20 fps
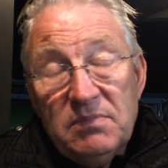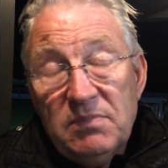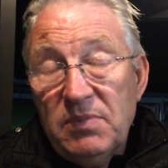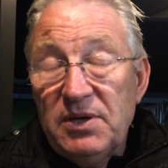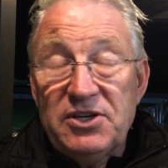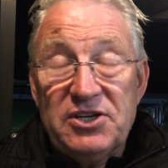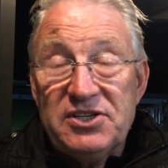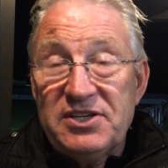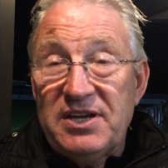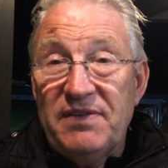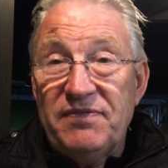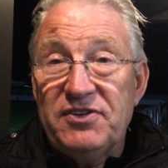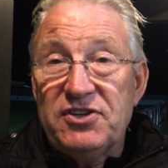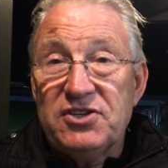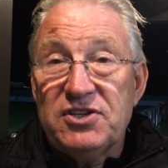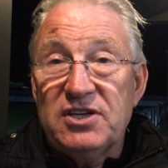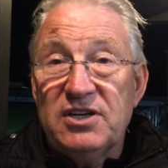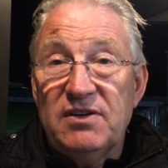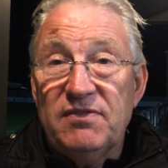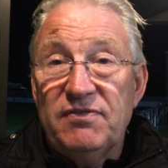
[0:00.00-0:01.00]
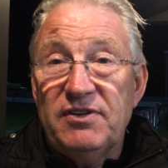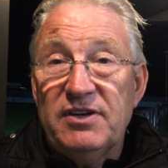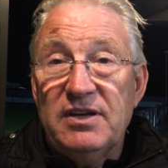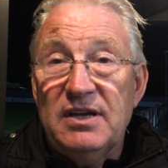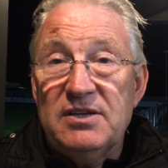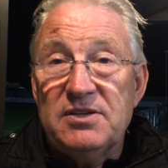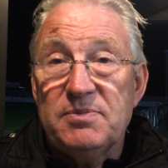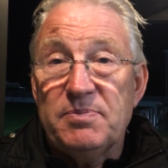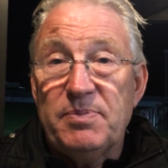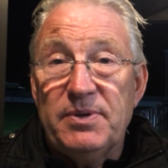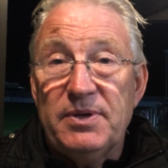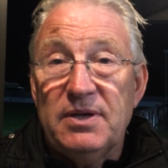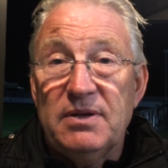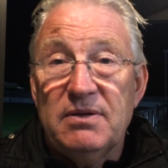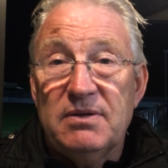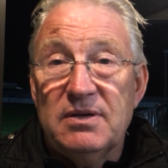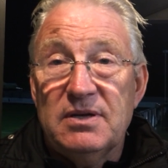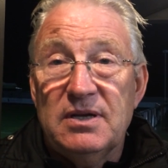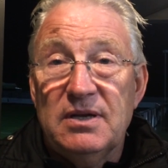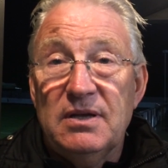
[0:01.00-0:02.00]
We'll just have to see if it does, but
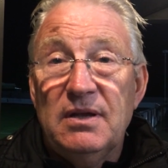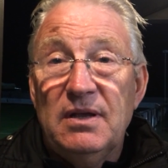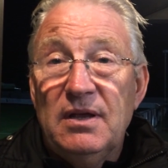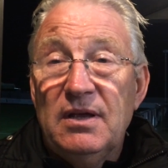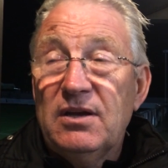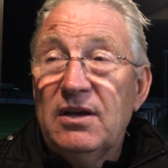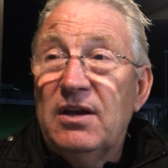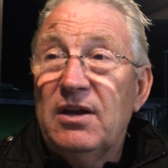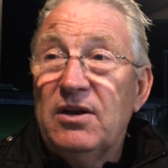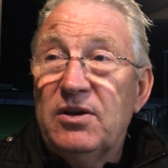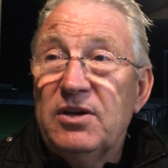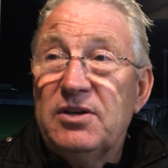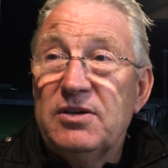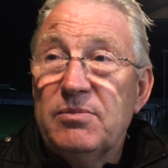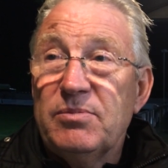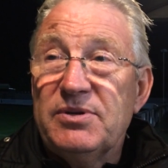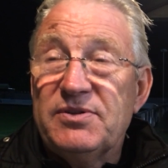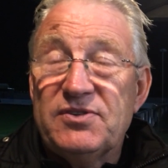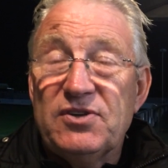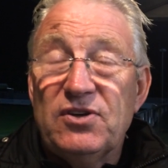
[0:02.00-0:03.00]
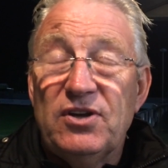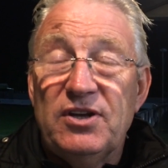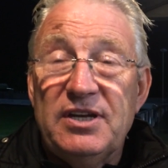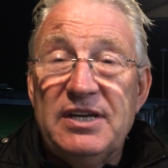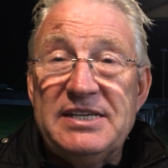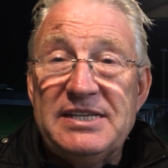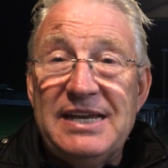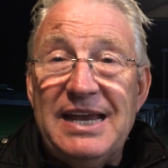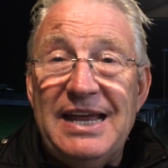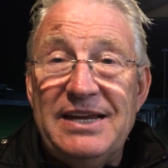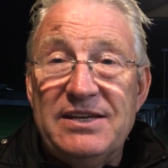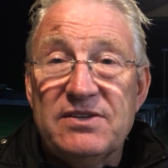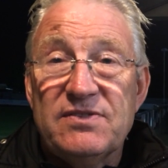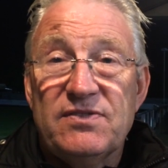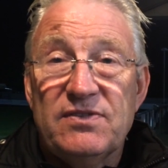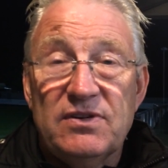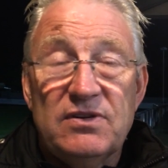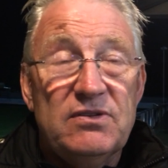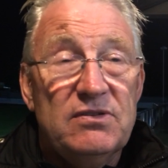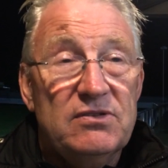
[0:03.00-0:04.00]
you know, we signed these lads
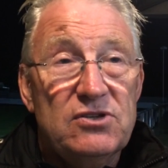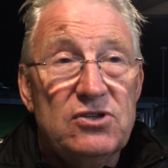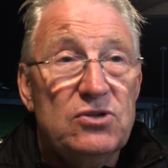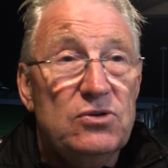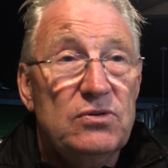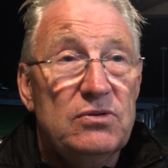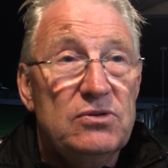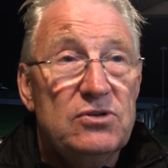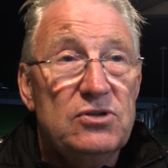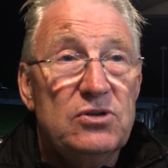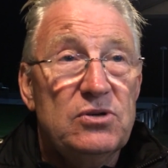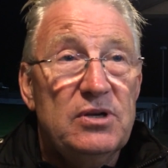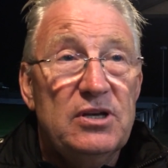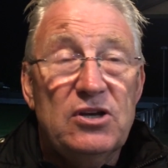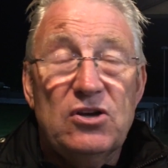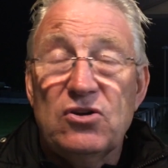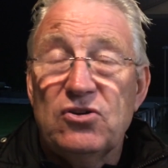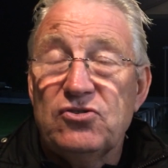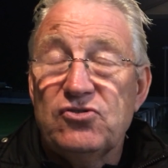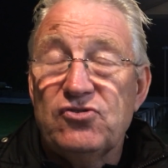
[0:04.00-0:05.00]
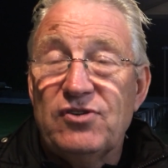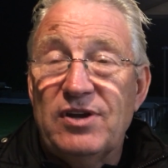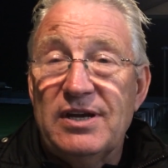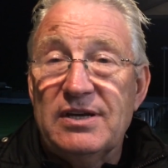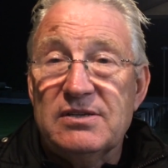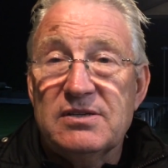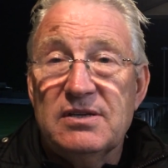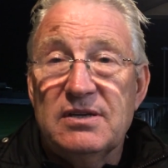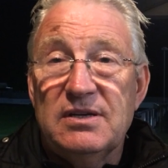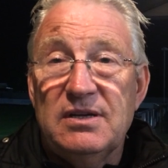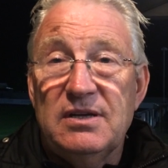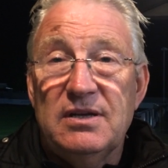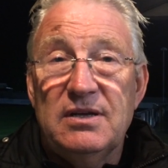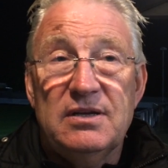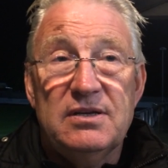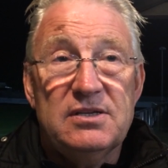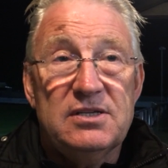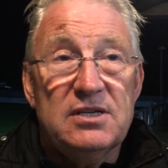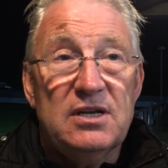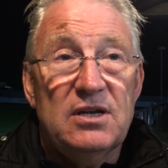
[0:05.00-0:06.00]
for two-year contracts,
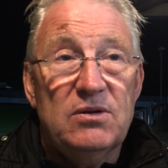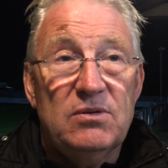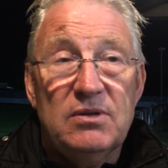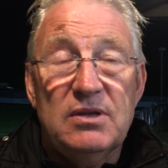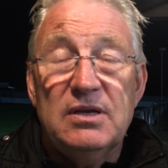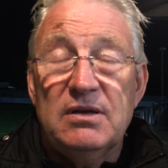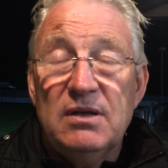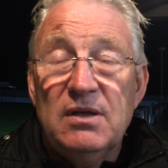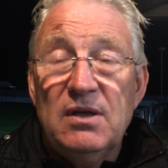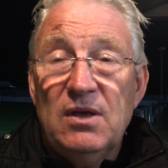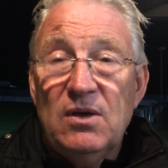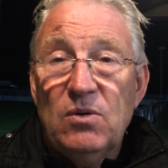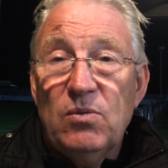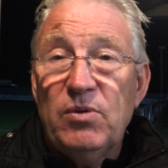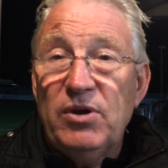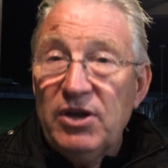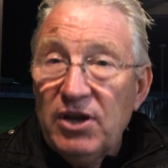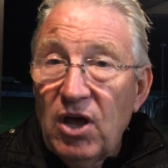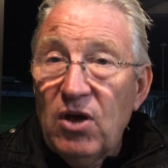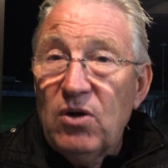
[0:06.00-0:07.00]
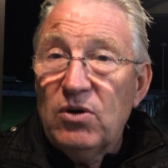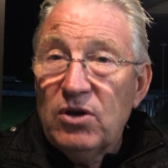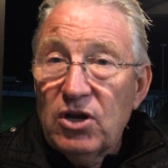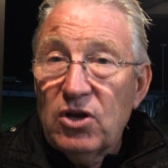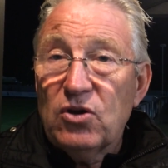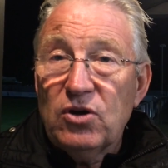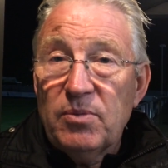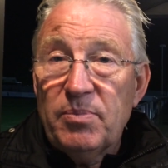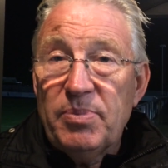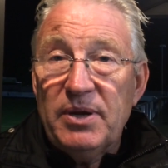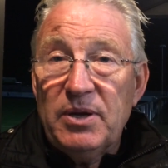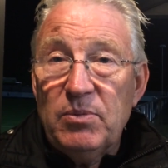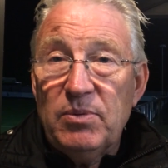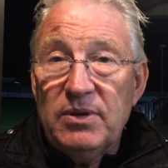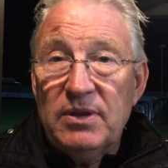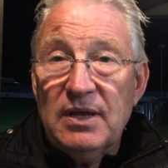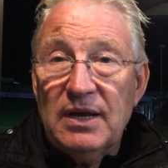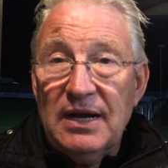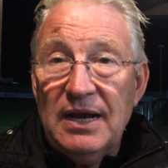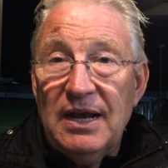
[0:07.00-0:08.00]
so that we know they're going to be
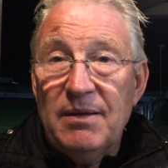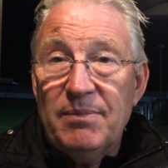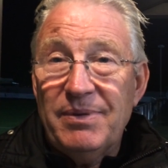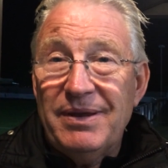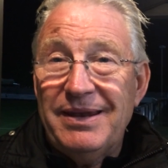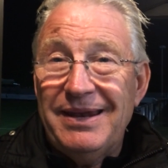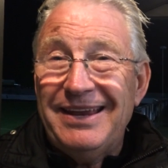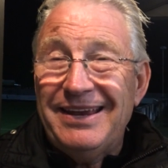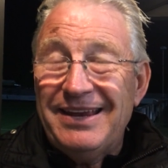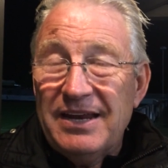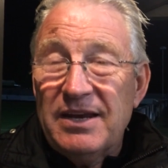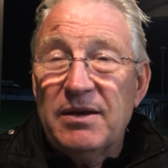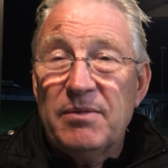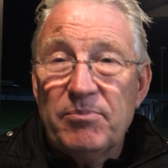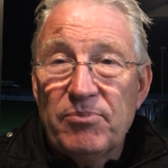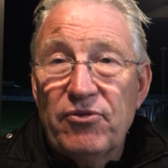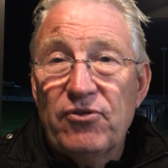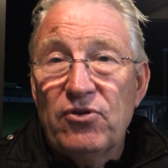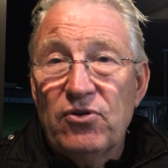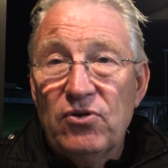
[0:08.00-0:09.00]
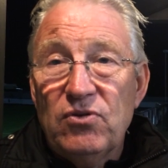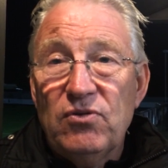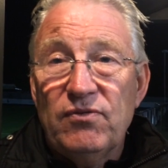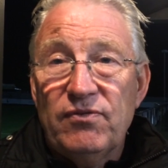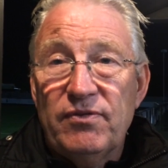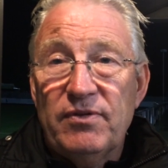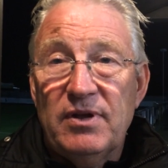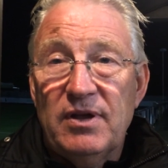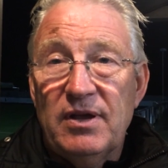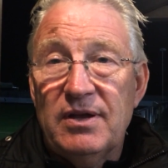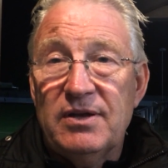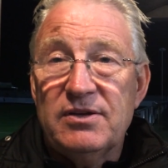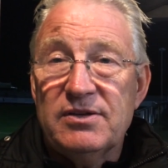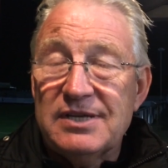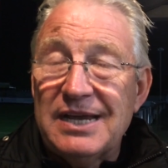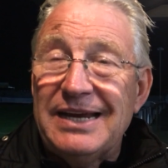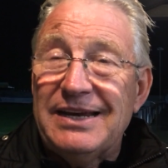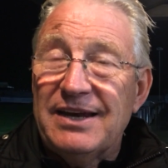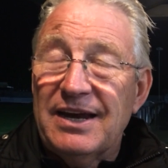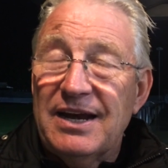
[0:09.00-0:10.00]
with the club and they can improve and
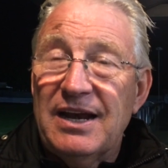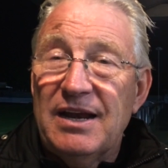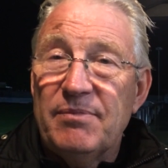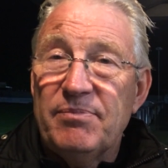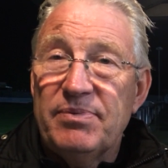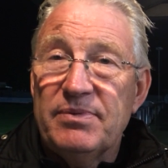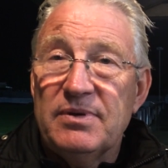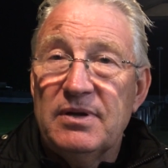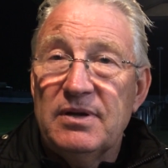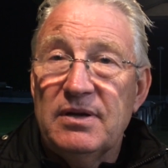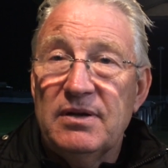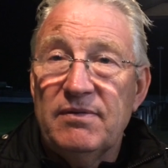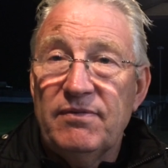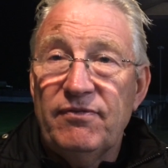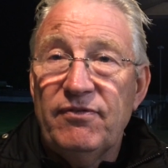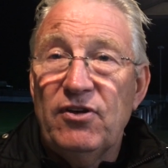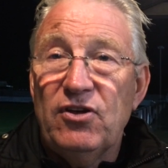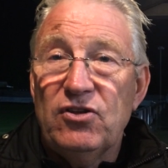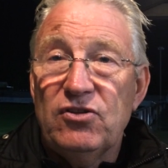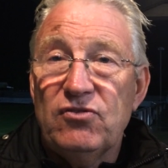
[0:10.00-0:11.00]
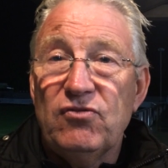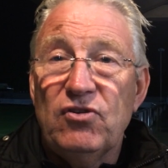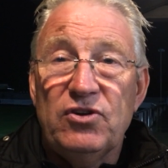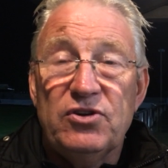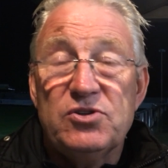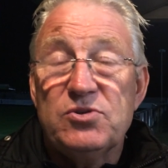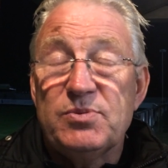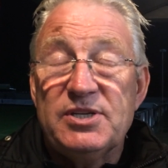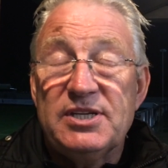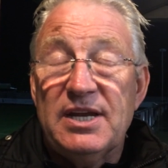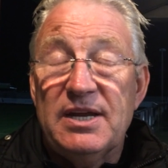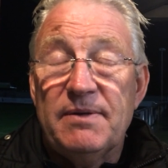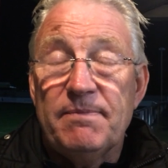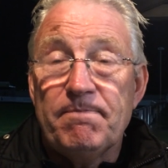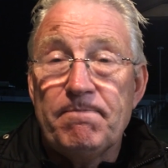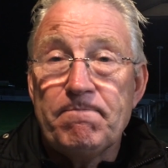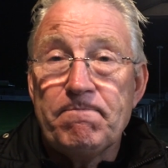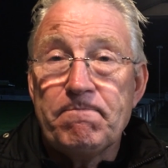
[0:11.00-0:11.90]
take the club further on, as we said.